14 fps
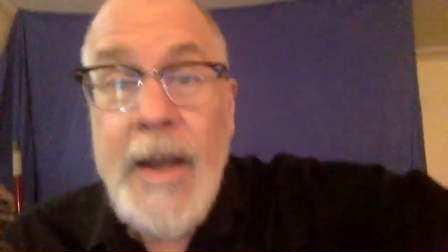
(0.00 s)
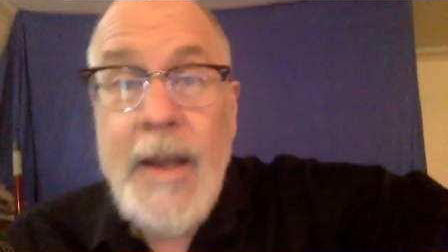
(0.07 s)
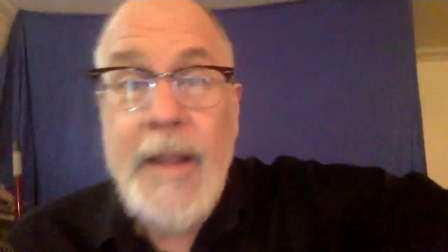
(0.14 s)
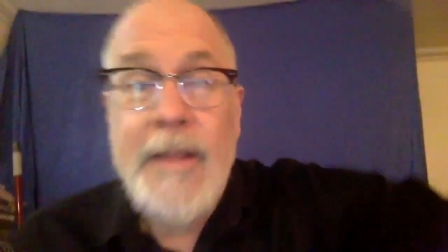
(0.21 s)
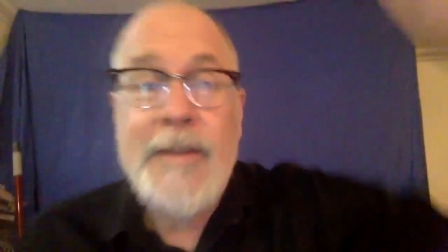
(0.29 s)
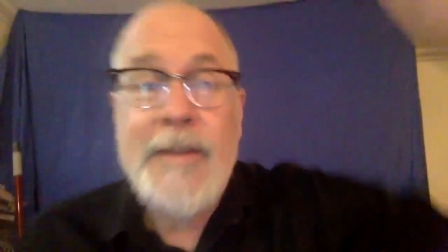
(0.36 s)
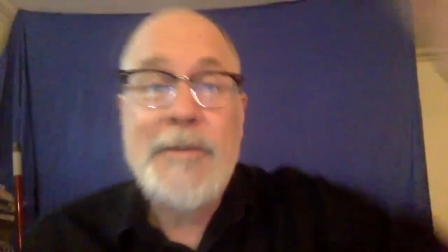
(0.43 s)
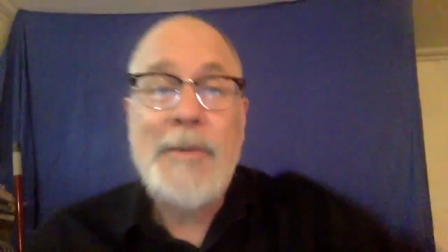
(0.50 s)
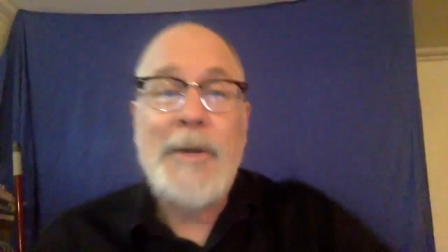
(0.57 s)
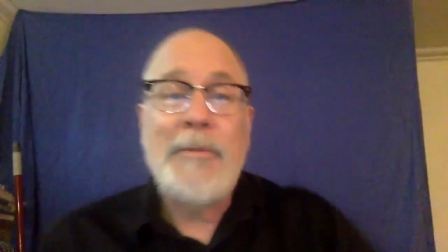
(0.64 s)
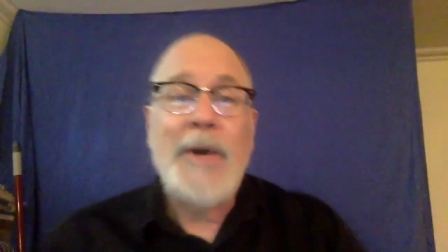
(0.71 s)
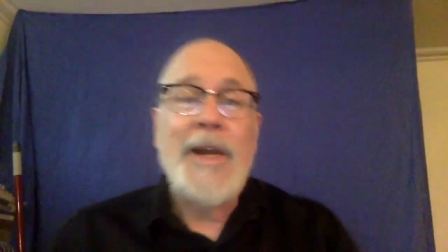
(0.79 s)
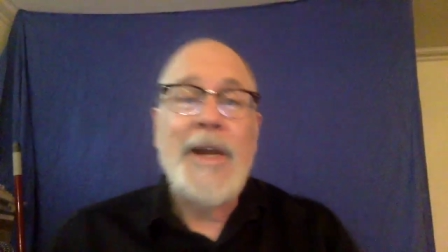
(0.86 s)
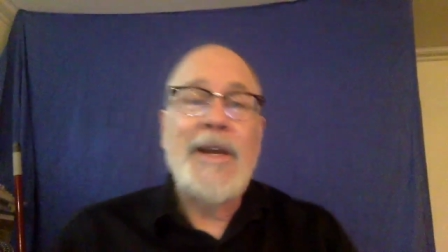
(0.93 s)
This has been
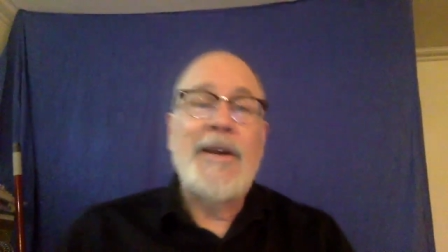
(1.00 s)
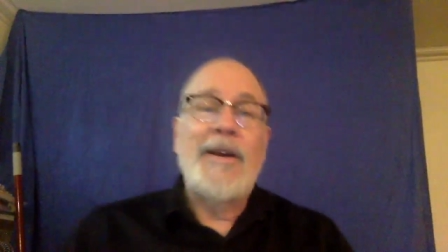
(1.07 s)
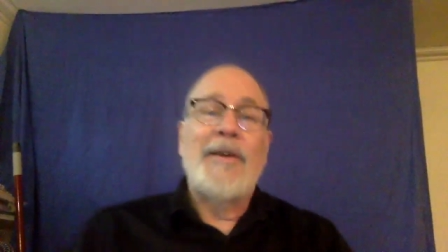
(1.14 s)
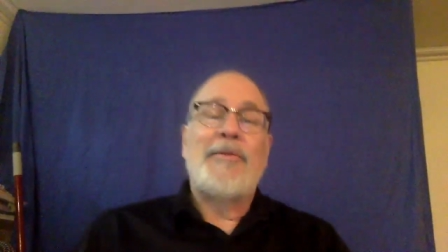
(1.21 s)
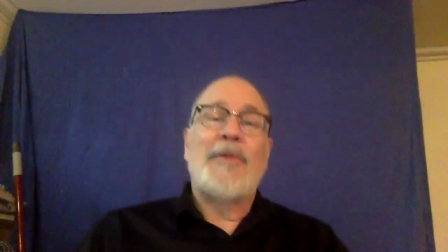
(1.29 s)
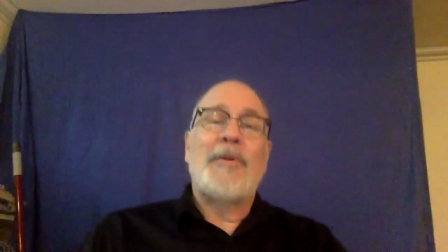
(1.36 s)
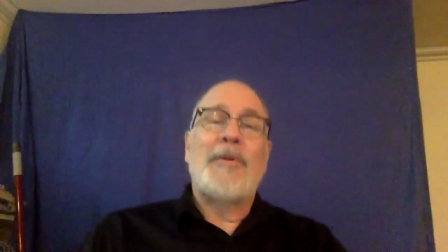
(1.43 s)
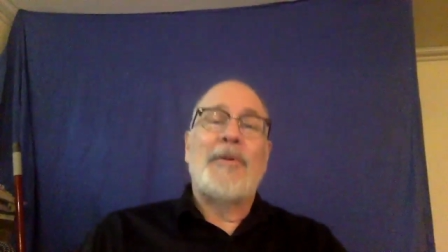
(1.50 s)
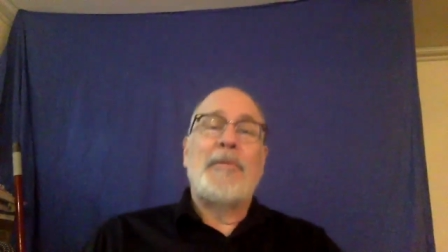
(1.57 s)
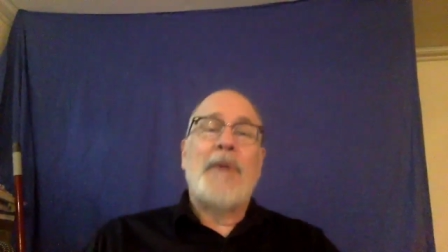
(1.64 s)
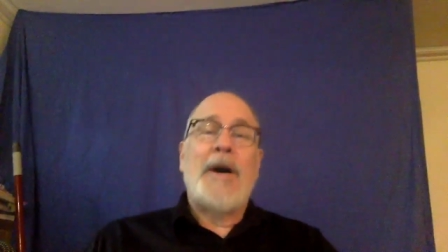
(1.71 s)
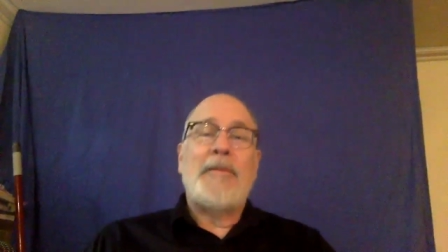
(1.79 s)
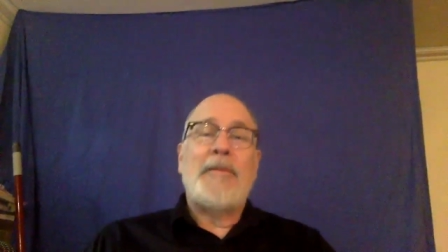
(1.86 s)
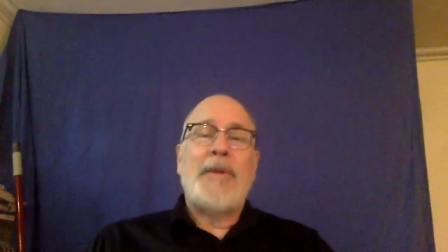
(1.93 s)
Mike from the
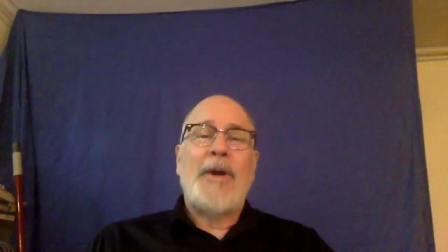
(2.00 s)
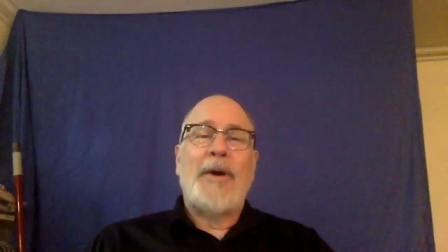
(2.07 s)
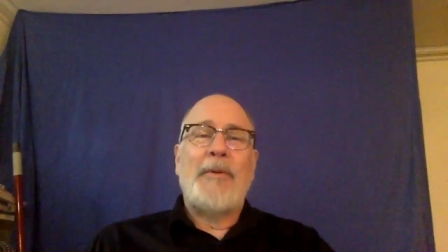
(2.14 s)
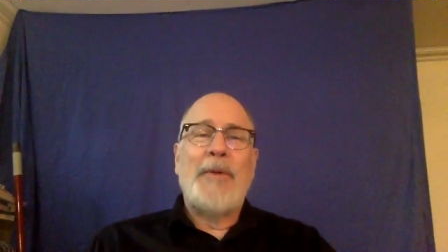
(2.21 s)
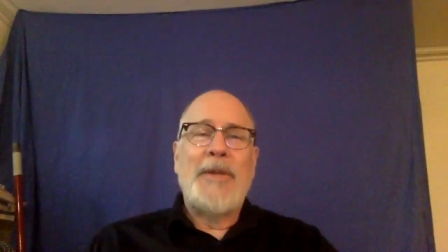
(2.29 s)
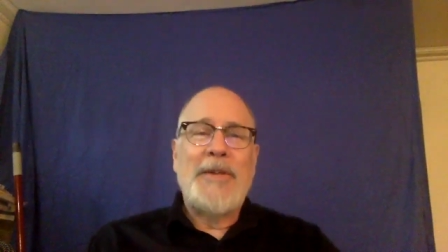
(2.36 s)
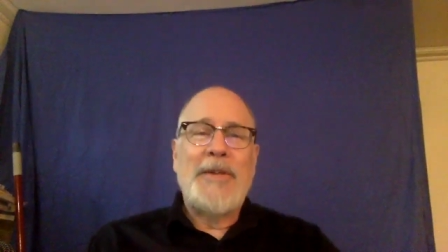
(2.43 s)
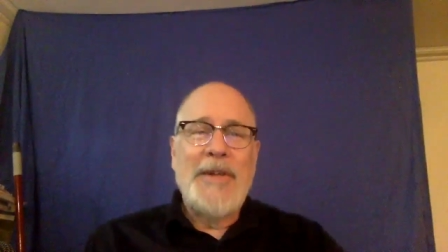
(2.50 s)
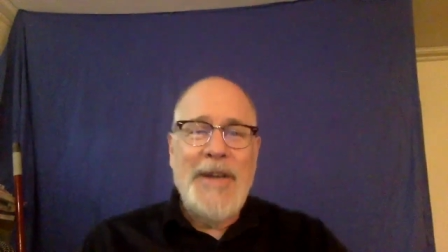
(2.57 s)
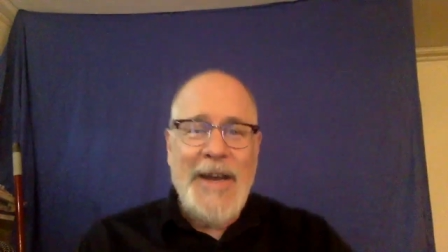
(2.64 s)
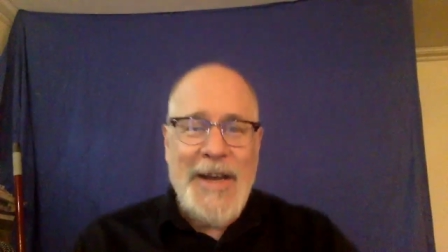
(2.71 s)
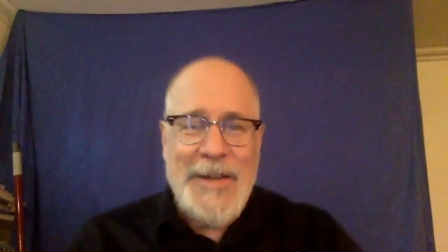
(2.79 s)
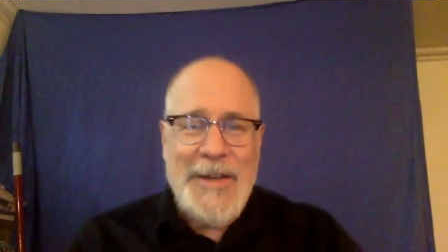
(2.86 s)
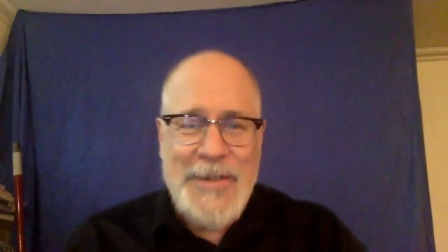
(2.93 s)
Mopco with
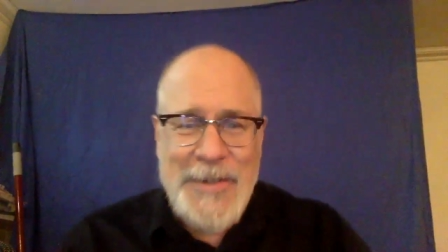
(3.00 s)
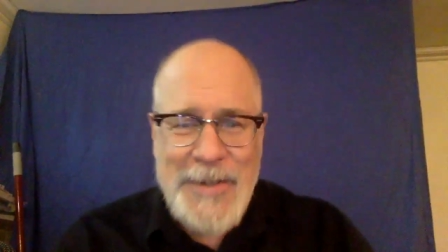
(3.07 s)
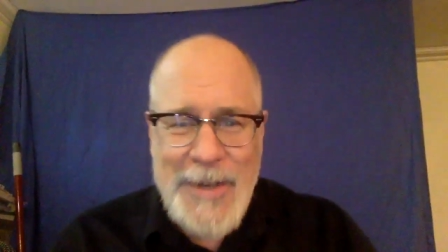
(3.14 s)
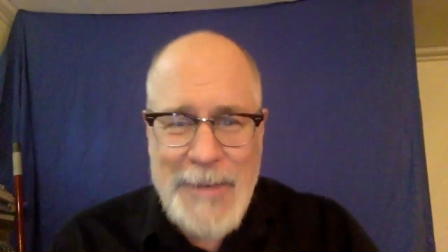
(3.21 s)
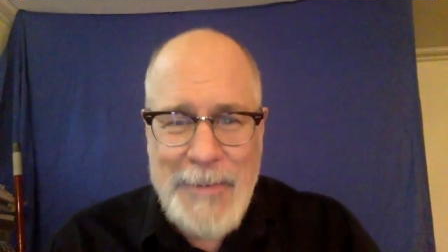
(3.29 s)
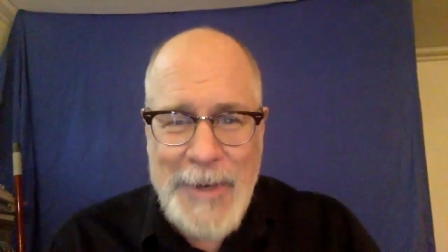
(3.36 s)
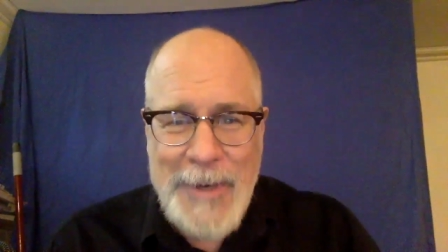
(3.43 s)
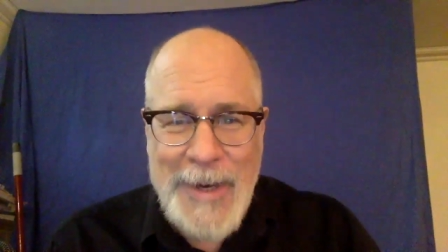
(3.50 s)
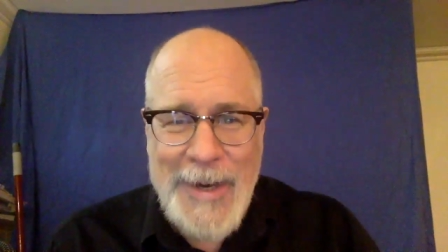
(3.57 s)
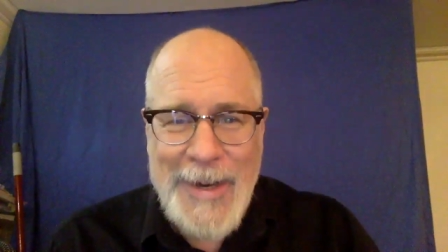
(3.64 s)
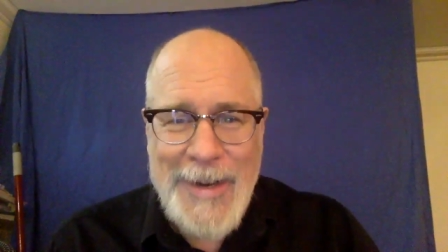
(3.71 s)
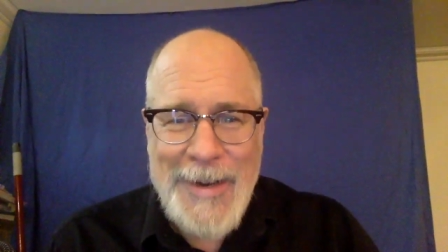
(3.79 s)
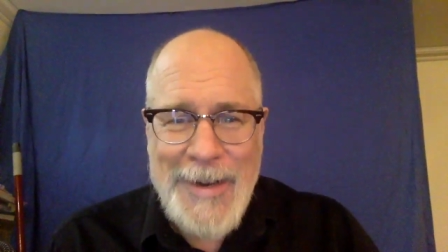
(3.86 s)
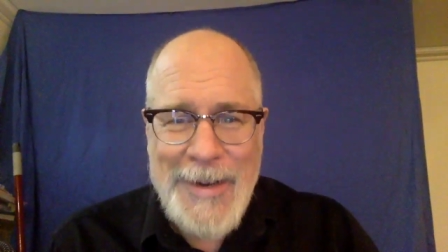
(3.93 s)
today's tip
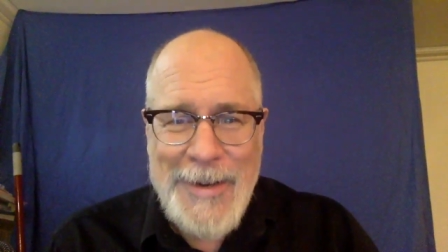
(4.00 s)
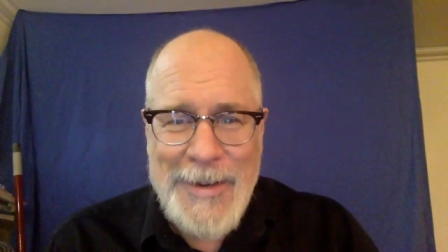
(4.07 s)
on